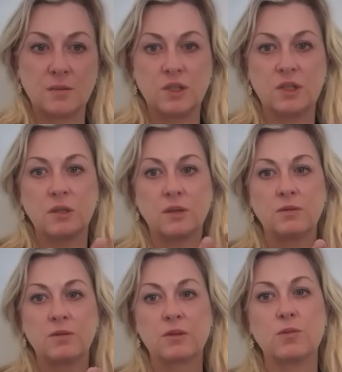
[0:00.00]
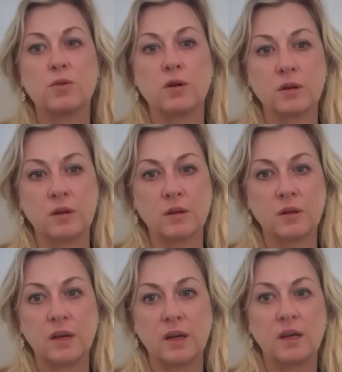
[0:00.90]
when she was more
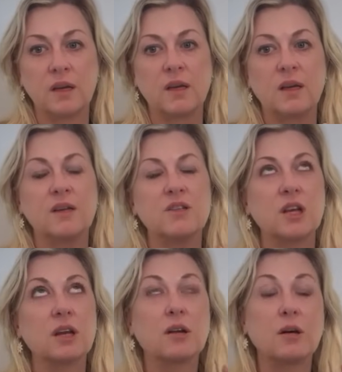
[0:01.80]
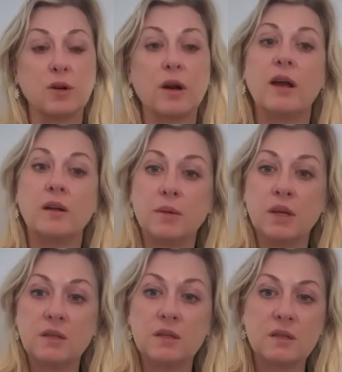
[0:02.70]
like she had a lot more
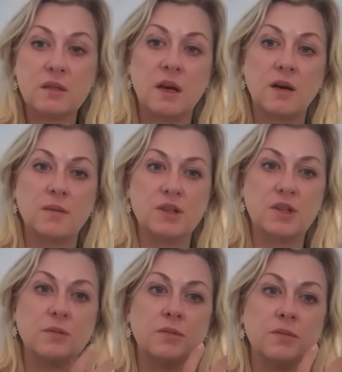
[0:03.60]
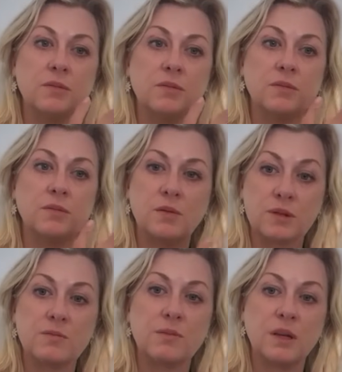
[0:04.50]
enemies, and she, was
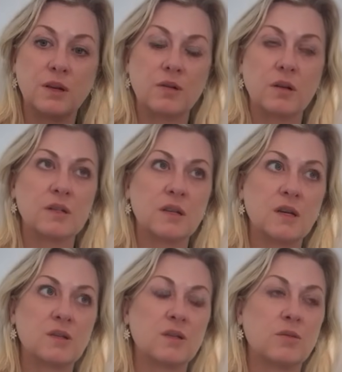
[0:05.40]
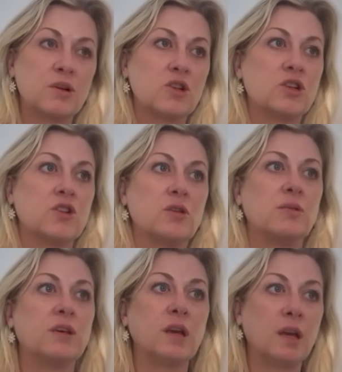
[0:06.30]
being criticized so much, she
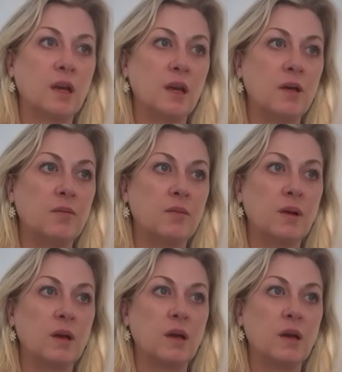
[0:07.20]
became